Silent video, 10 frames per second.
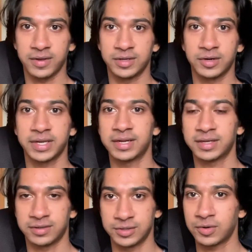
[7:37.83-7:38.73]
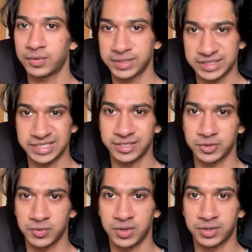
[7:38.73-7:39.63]
You're only seeing
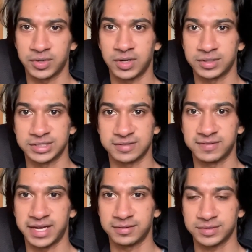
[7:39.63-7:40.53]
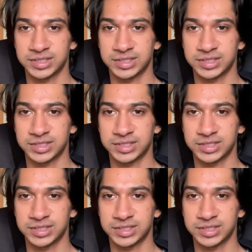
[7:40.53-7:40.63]
$200 of that.